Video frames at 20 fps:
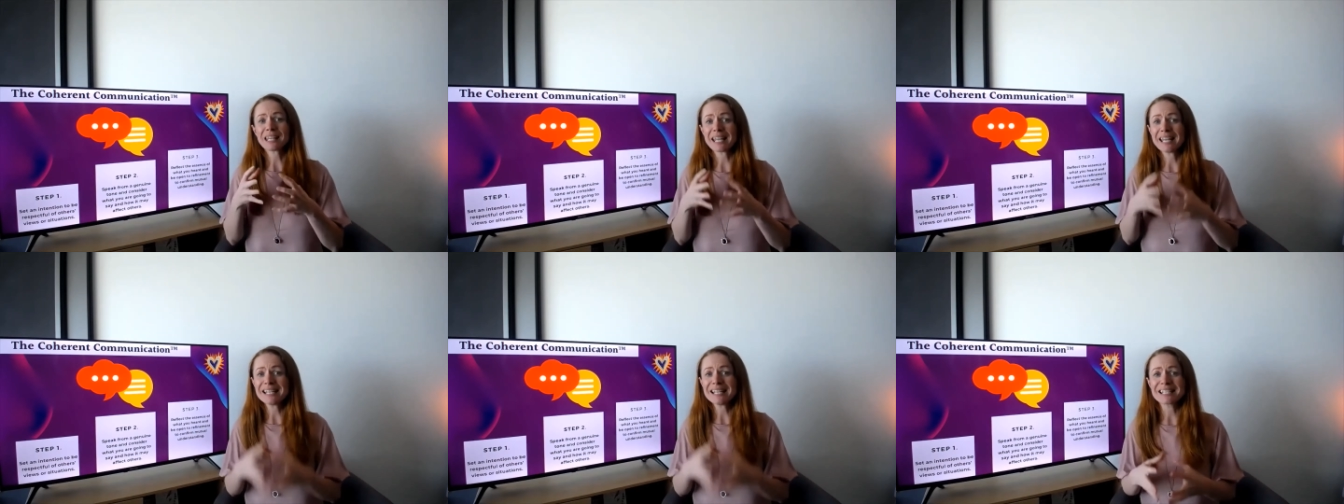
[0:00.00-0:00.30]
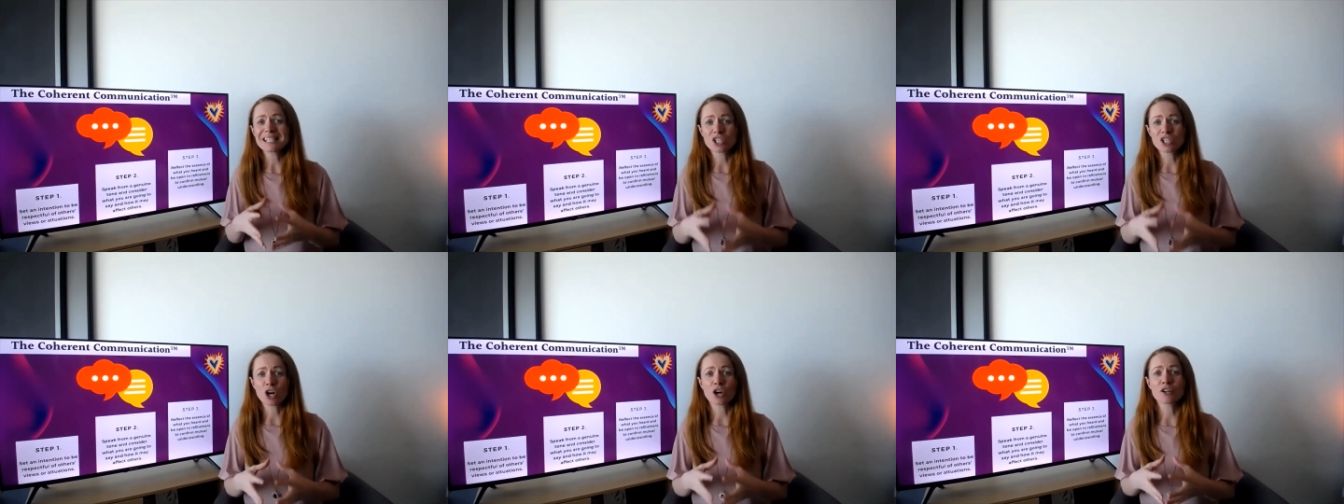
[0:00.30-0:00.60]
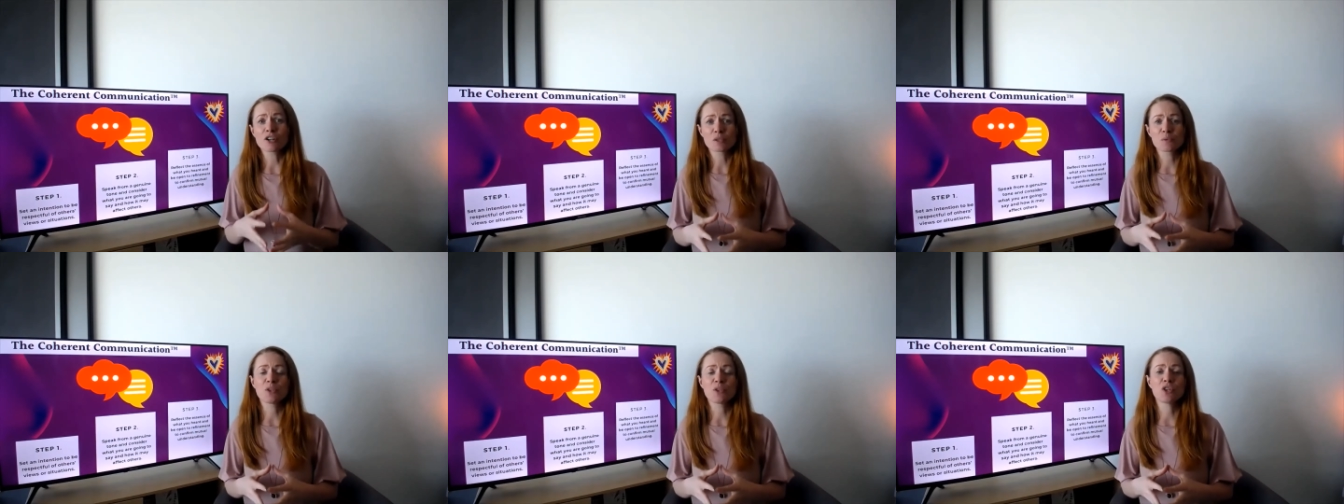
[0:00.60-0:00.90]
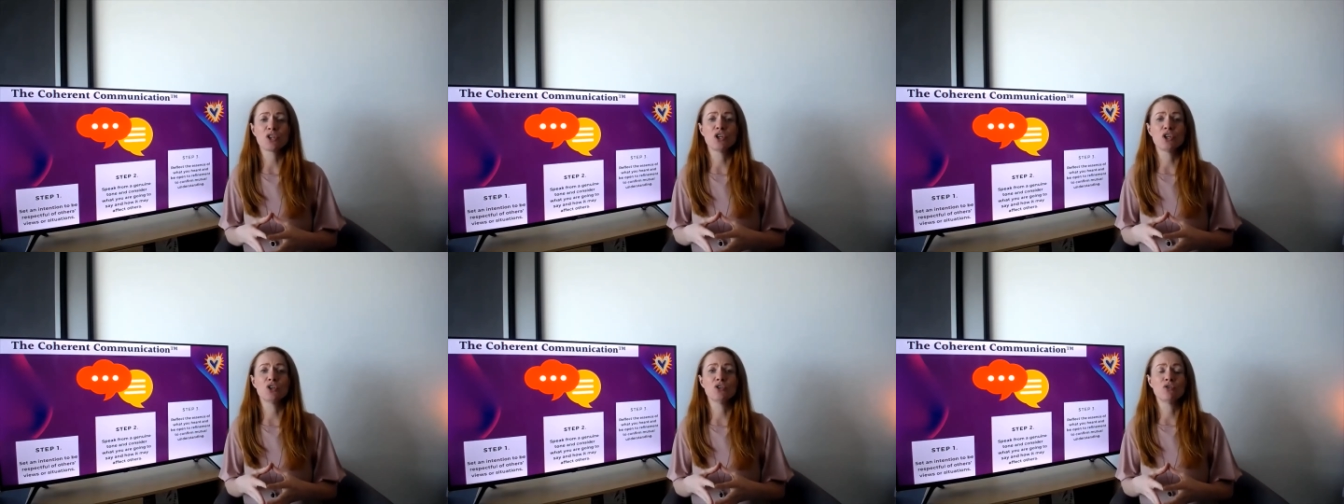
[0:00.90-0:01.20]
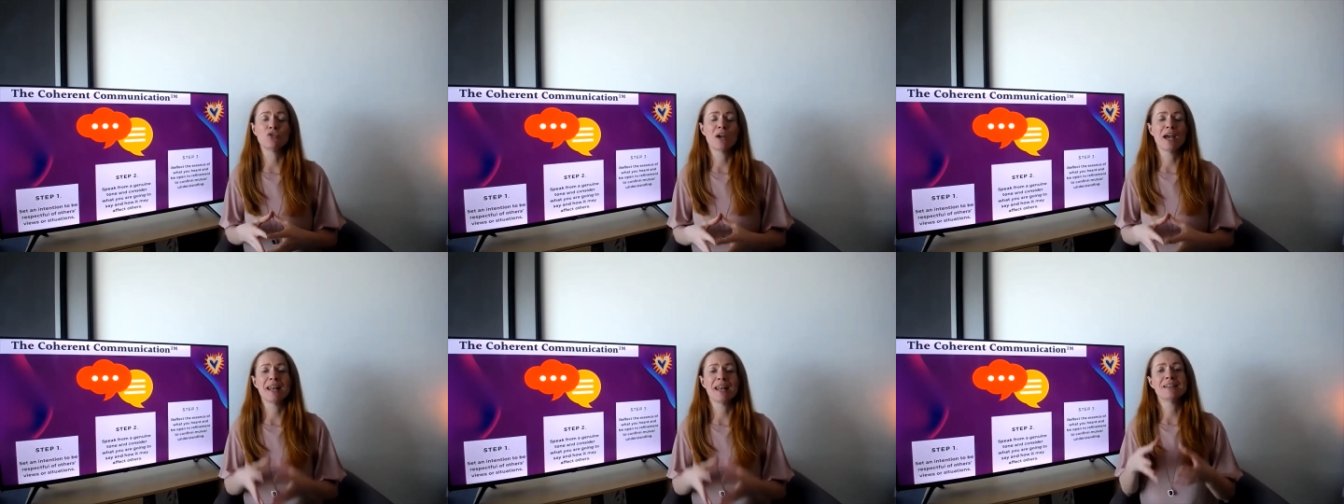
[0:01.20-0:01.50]
it starts with
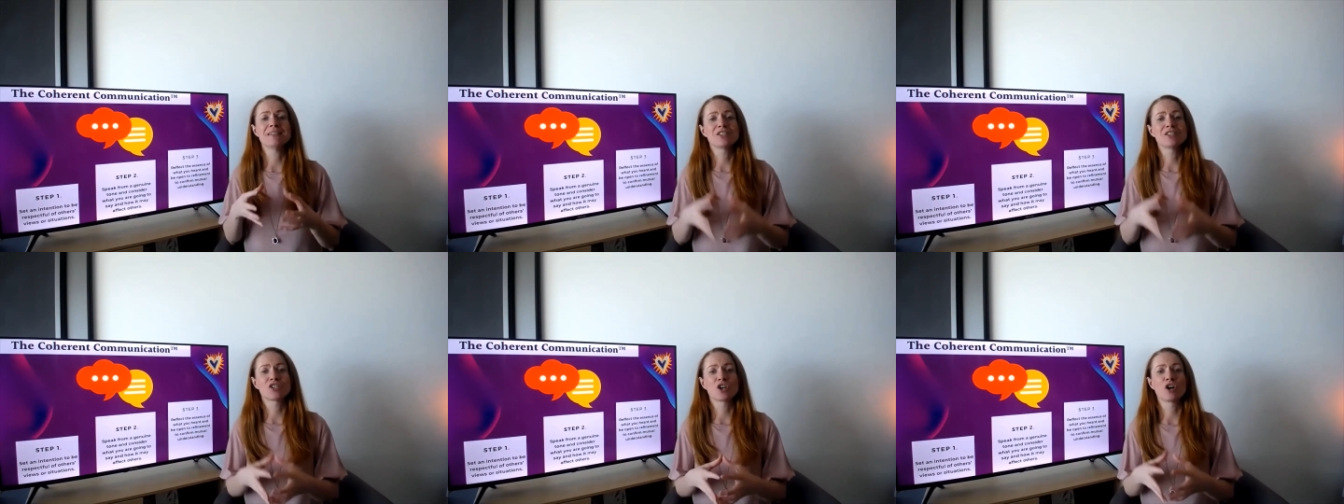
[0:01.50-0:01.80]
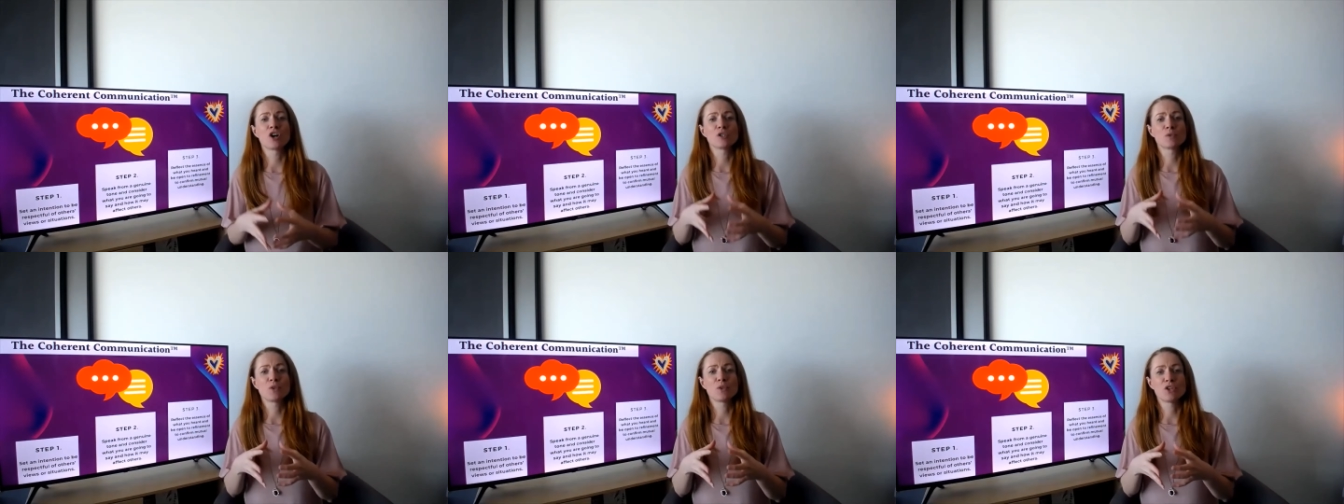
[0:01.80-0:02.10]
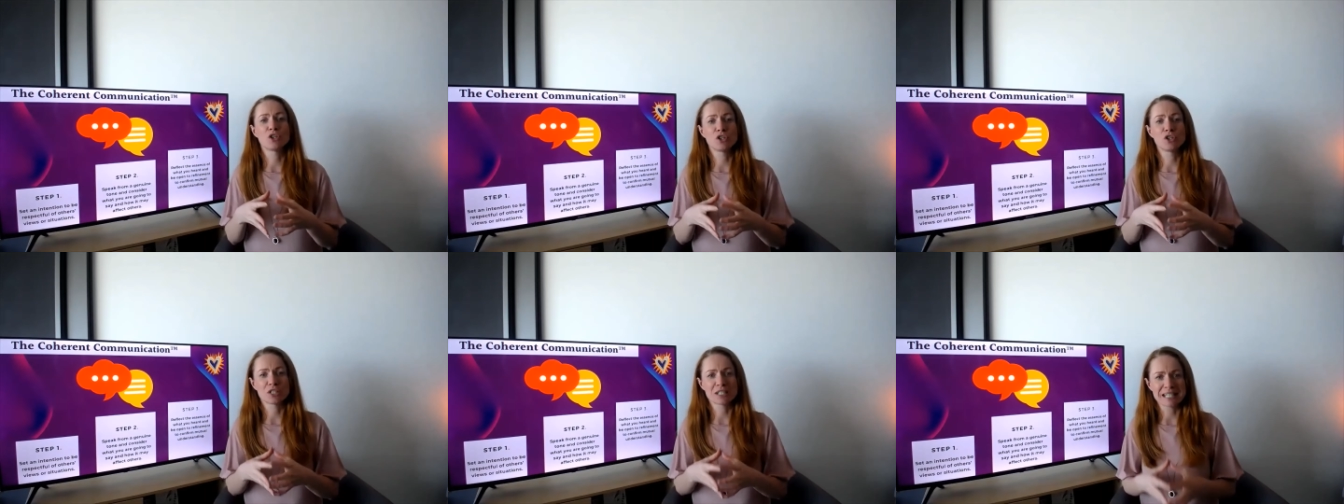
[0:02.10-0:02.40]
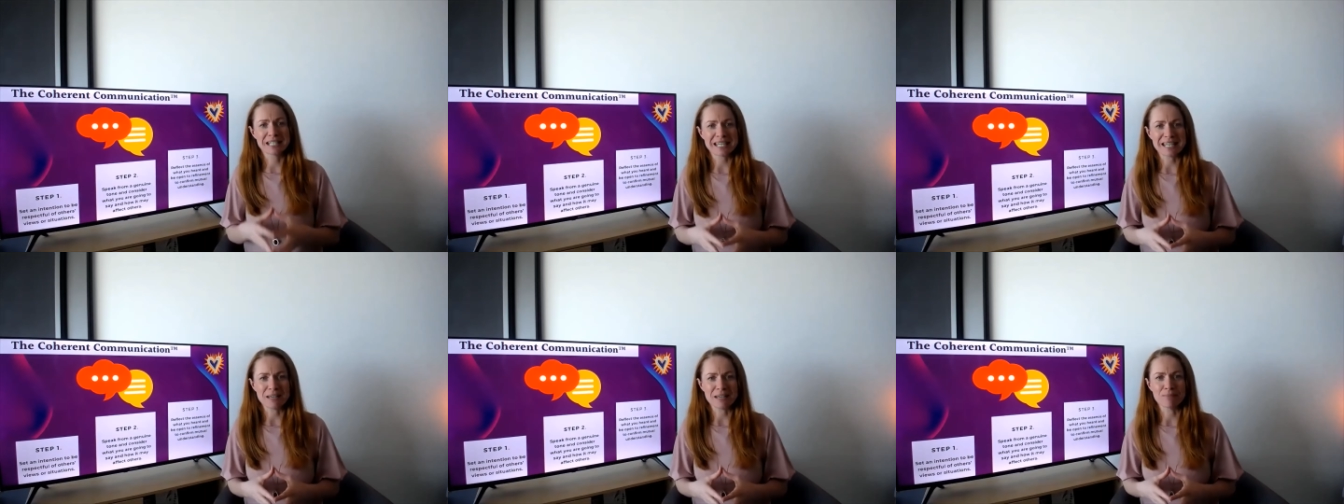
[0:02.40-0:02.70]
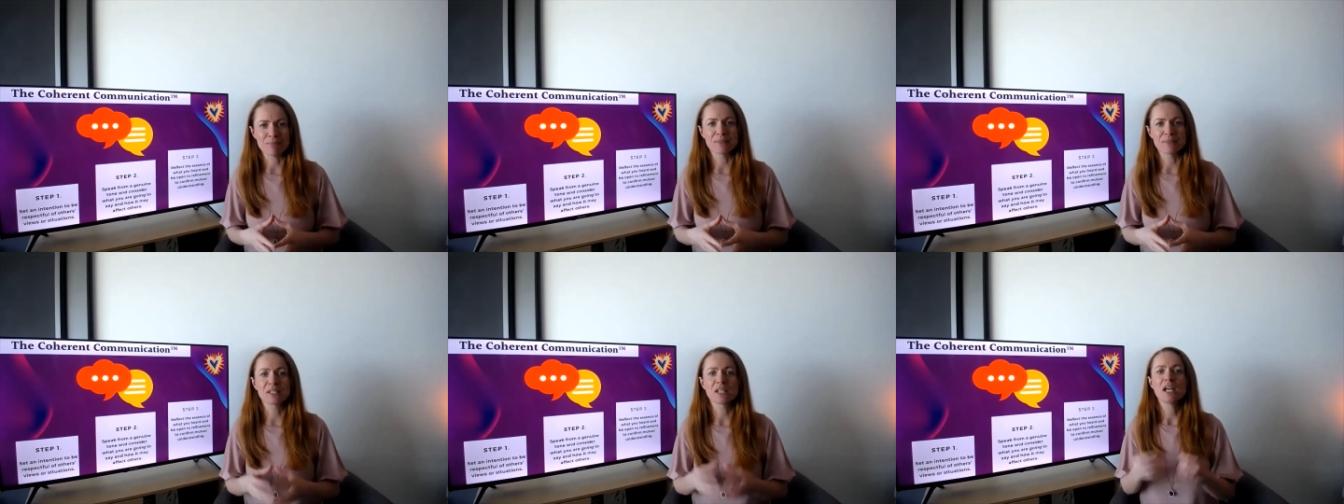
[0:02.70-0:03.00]
you and it starts with your
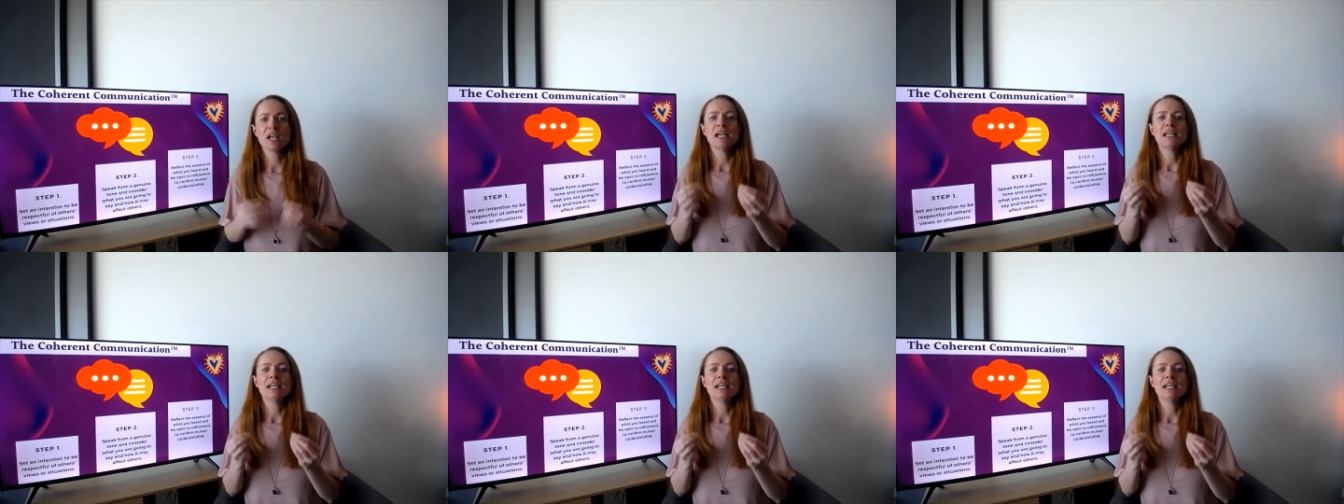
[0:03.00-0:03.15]
teams